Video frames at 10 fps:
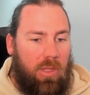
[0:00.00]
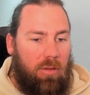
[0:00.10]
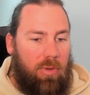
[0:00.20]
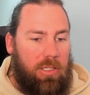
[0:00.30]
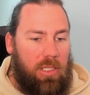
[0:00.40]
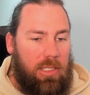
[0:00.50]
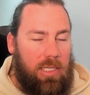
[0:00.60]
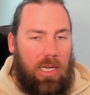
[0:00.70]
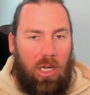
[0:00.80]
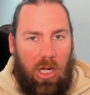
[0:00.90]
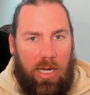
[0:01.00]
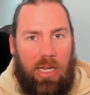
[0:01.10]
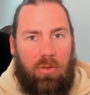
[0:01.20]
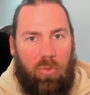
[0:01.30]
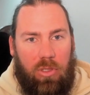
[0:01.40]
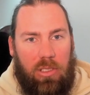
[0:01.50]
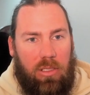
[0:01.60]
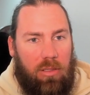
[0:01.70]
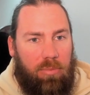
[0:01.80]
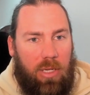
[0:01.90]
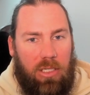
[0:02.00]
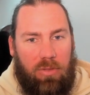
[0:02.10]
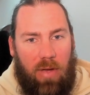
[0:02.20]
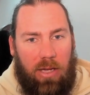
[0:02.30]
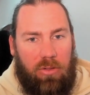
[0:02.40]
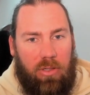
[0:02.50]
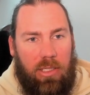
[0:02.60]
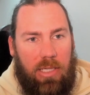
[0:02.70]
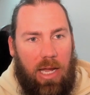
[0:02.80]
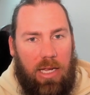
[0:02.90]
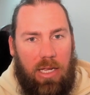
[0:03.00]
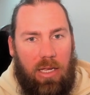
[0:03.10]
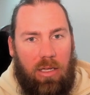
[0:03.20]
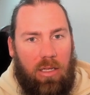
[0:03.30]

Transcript: As you can see, lightning was the biggest factor of the day here.